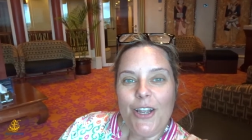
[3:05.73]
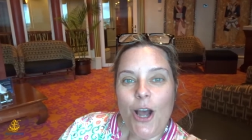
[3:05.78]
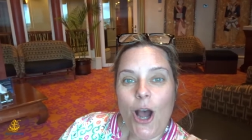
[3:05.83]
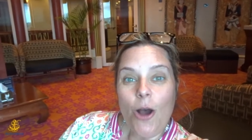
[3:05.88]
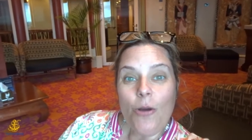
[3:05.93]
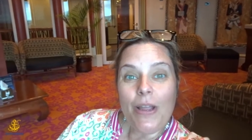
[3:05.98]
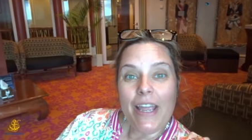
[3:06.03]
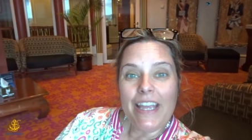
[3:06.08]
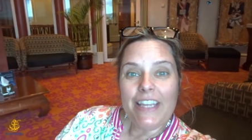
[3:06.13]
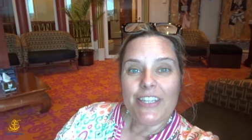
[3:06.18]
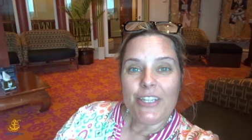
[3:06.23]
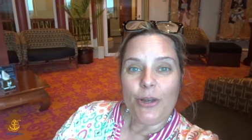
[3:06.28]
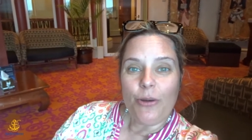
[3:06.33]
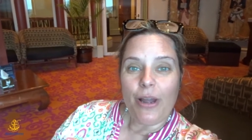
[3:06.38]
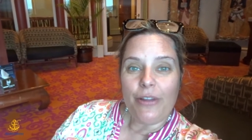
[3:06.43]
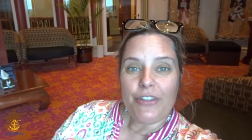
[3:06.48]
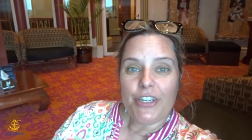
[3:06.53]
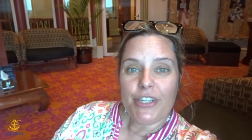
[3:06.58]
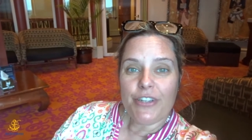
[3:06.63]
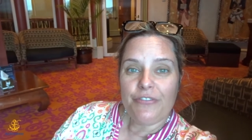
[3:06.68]
Okay, so
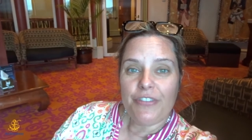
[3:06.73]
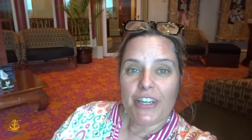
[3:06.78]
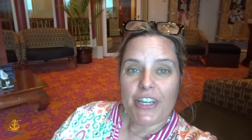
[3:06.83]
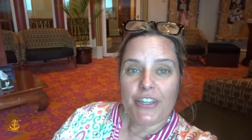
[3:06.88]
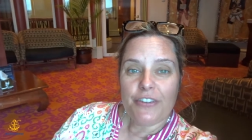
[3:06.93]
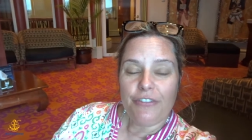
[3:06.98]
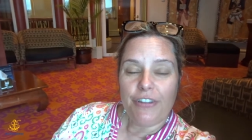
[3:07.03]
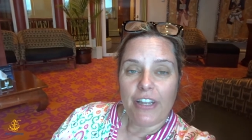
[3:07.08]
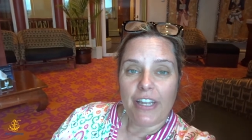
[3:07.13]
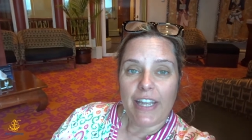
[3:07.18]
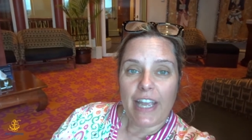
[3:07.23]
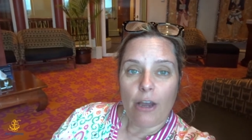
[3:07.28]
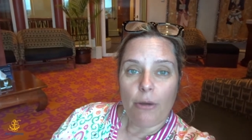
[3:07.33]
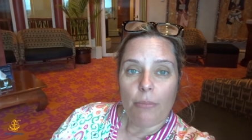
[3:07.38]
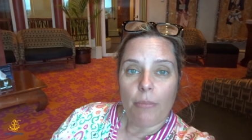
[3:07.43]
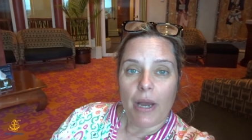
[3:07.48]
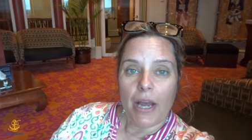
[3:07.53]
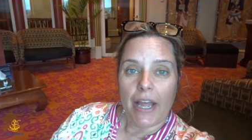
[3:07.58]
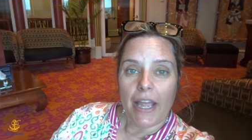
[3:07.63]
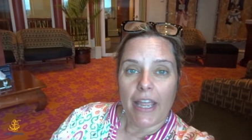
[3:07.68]
I've just finished filling out
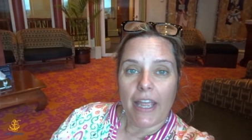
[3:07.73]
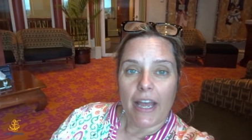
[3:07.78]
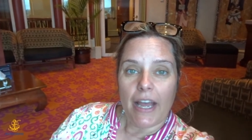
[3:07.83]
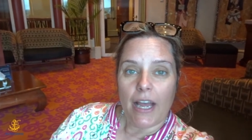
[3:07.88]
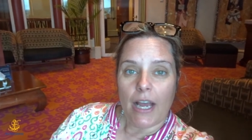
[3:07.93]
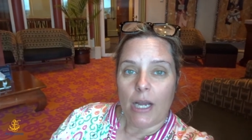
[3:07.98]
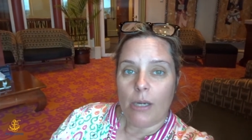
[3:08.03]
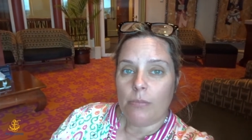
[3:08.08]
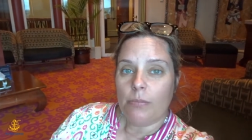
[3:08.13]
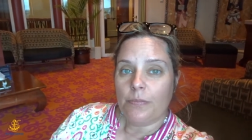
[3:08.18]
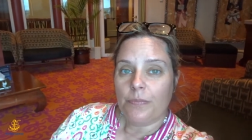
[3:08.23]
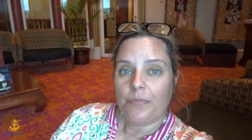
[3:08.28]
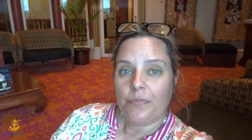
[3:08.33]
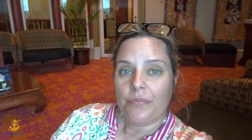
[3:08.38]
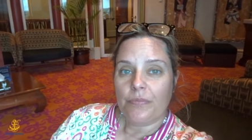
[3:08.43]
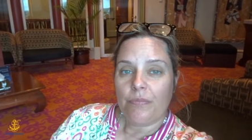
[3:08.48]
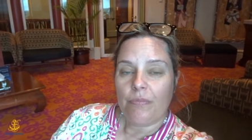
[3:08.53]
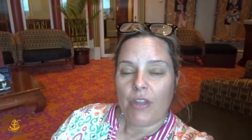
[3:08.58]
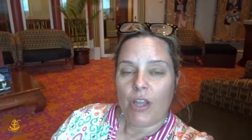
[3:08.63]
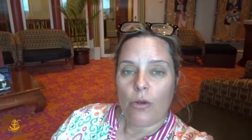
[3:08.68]
my, um,
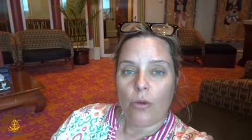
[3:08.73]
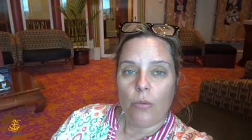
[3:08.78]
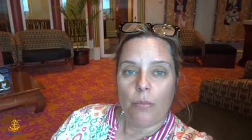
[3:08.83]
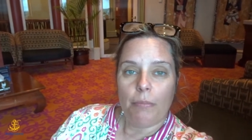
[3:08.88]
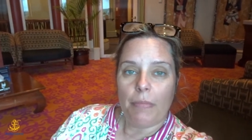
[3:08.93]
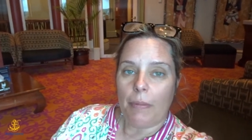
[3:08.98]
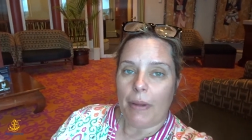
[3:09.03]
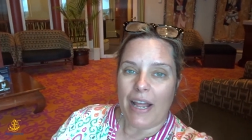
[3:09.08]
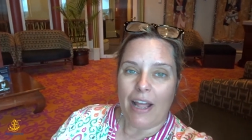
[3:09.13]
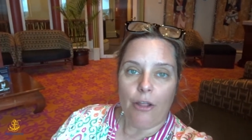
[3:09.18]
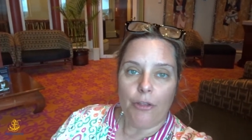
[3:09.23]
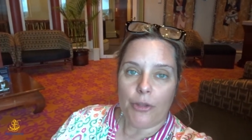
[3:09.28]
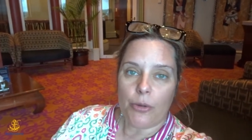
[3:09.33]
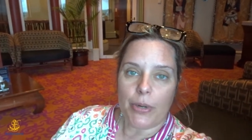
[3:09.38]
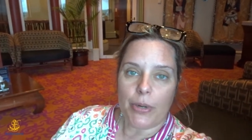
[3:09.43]
my health